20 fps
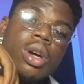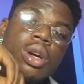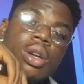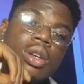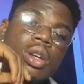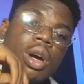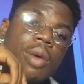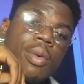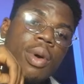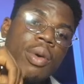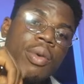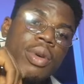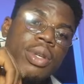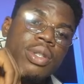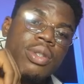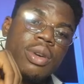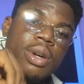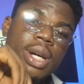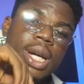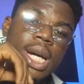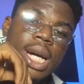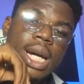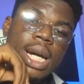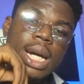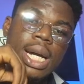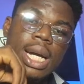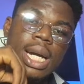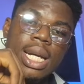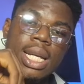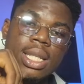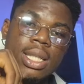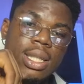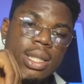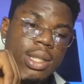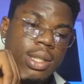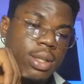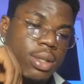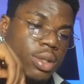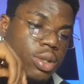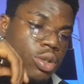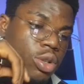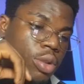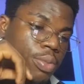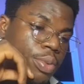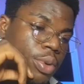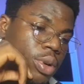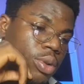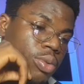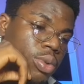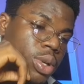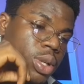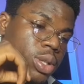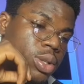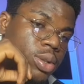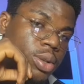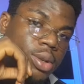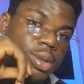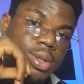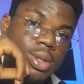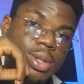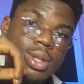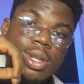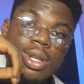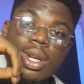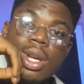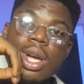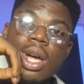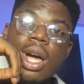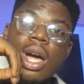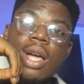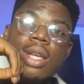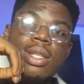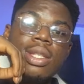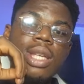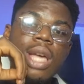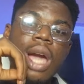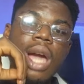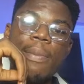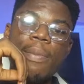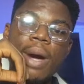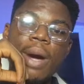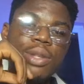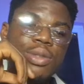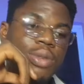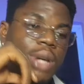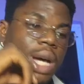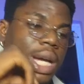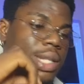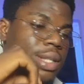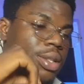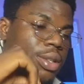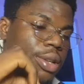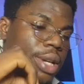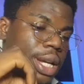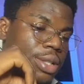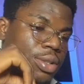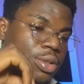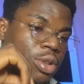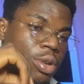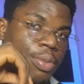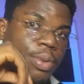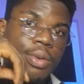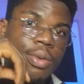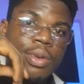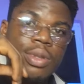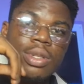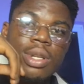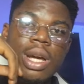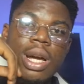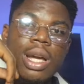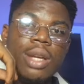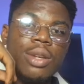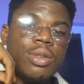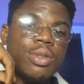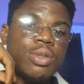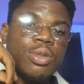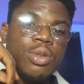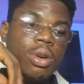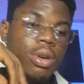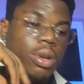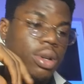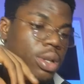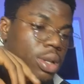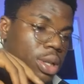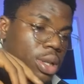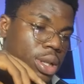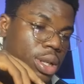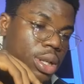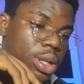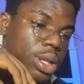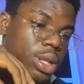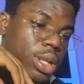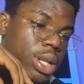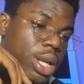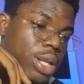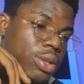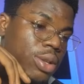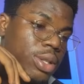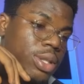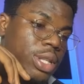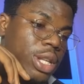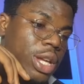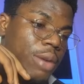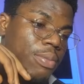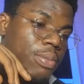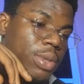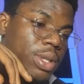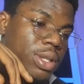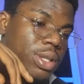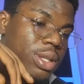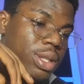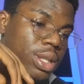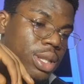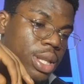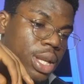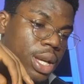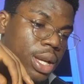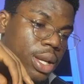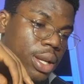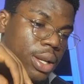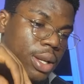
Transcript: Drop your question, guys. Drop your questions. See, I'm about to ask you guys to drop your question. Are you sure there's nothing I'm missing there?